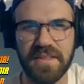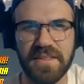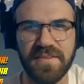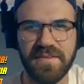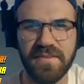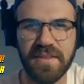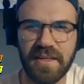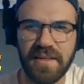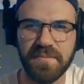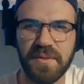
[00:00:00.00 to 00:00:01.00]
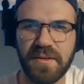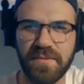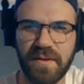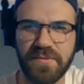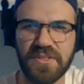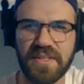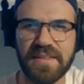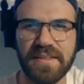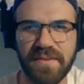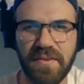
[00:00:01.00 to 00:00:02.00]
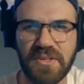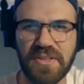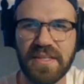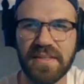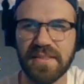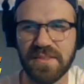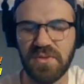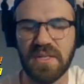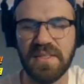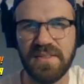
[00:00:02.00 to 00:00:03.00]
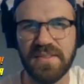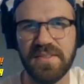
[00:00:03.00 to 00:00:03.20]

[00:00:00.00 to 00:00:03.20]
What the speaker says: They can't be there for every second of everything, and that's fine.